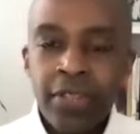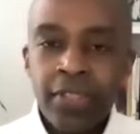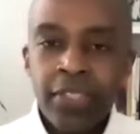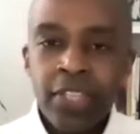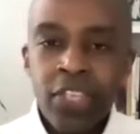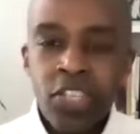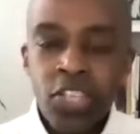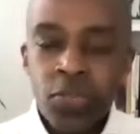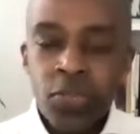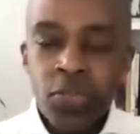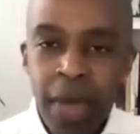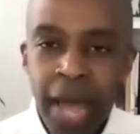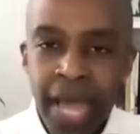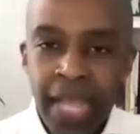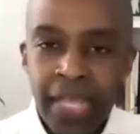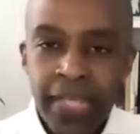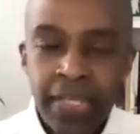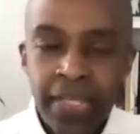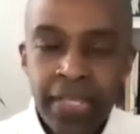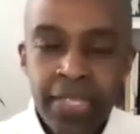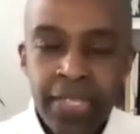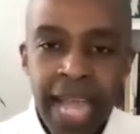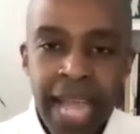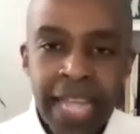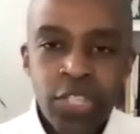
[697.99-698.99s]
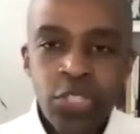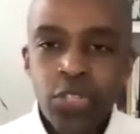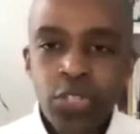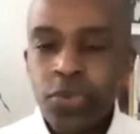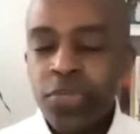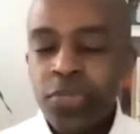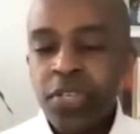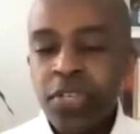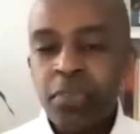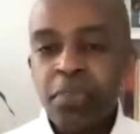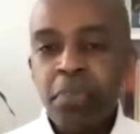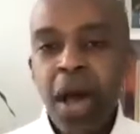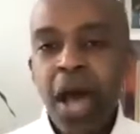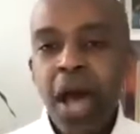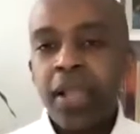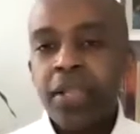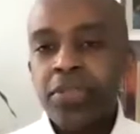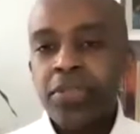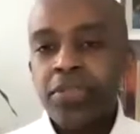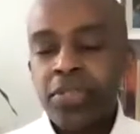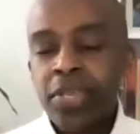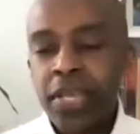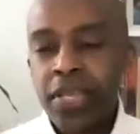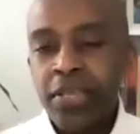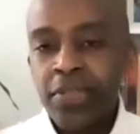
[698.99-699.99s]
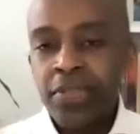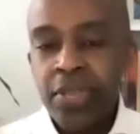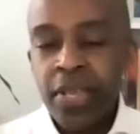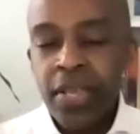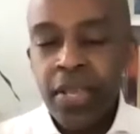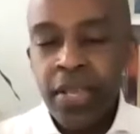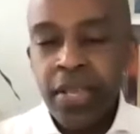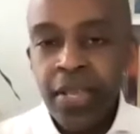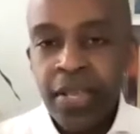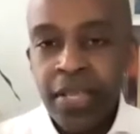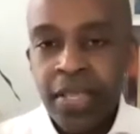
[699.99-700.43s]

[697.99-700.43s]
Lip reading: despite statutes and policies